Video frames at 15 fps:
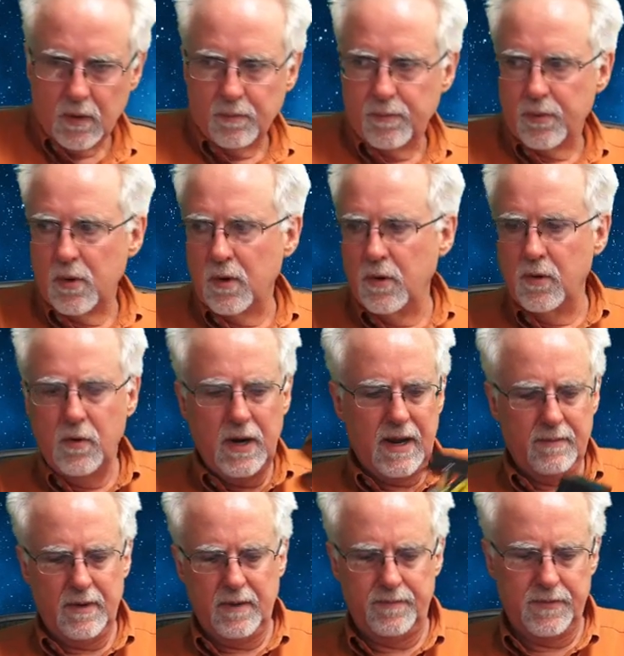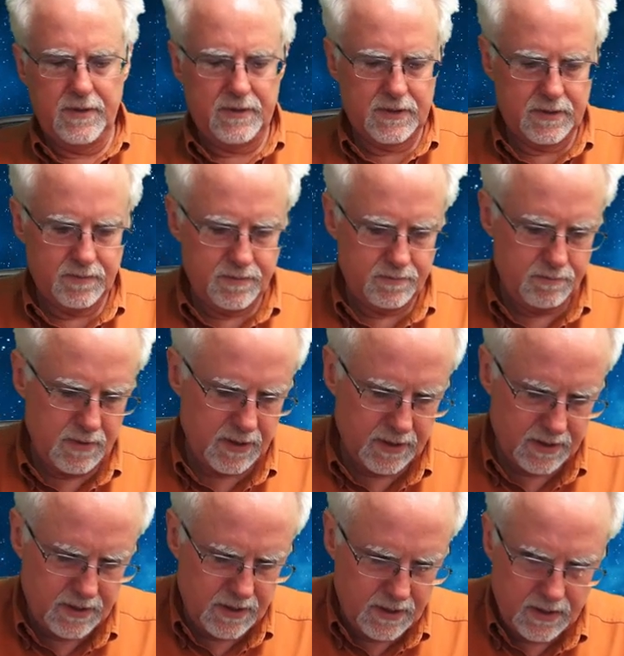program up this smart
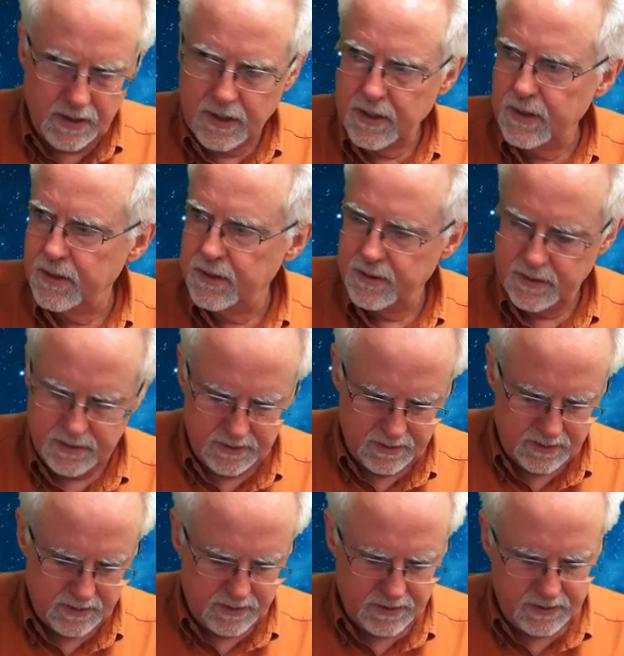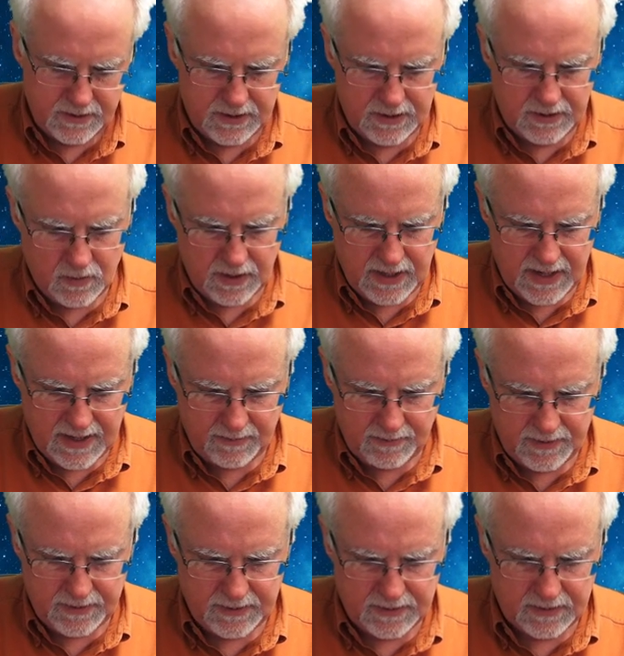car. See what
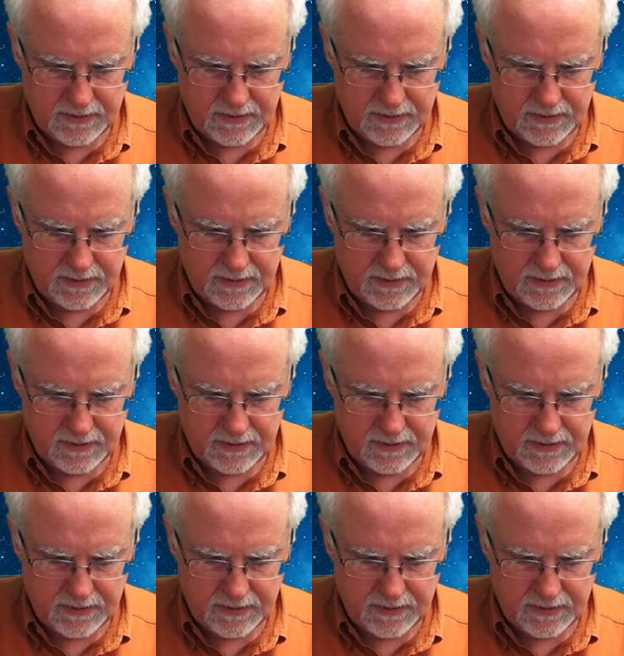happens.